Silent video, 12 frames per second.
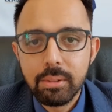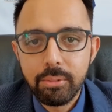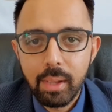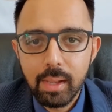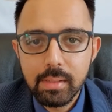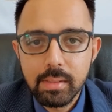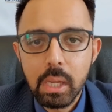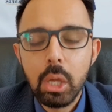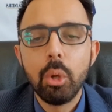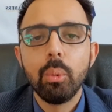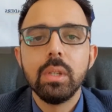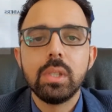phase,
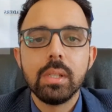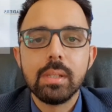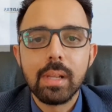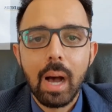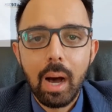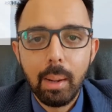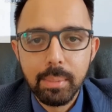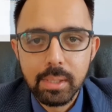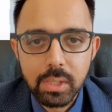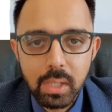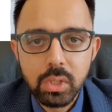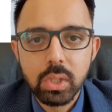which is
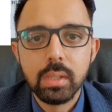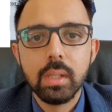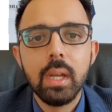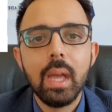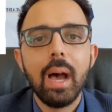arbitration.